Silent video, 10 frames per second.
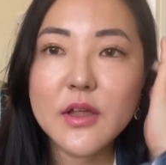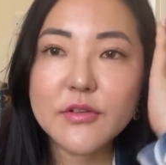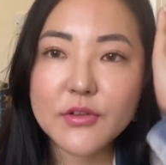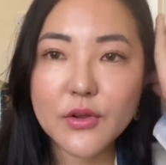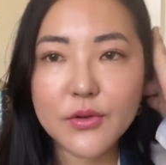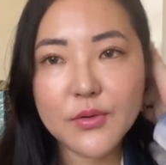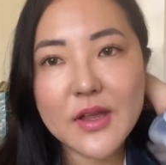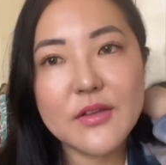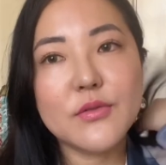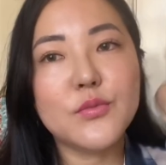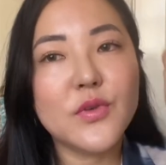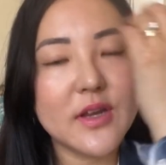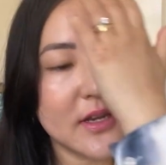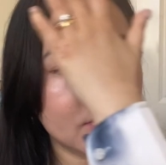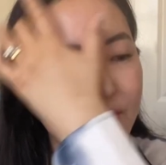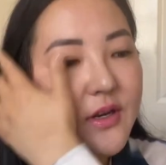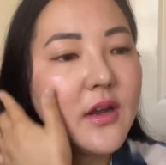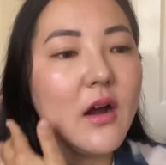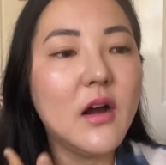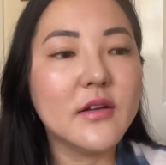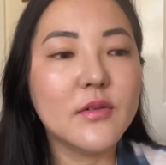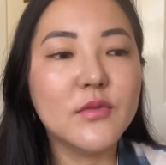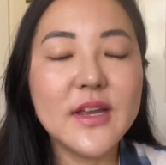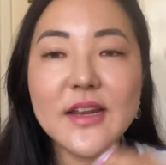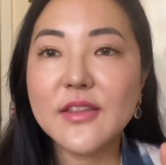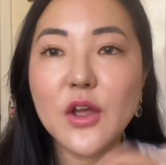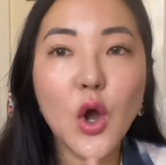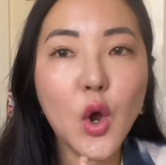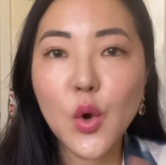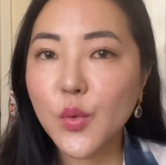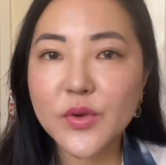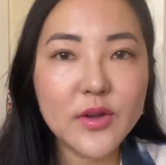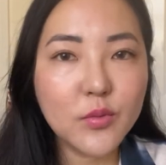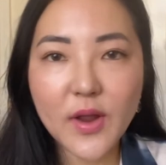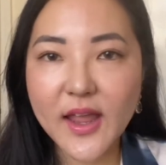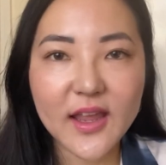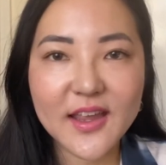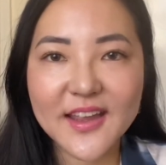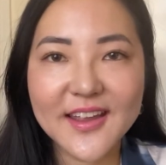So it's really, really hard, and really the only way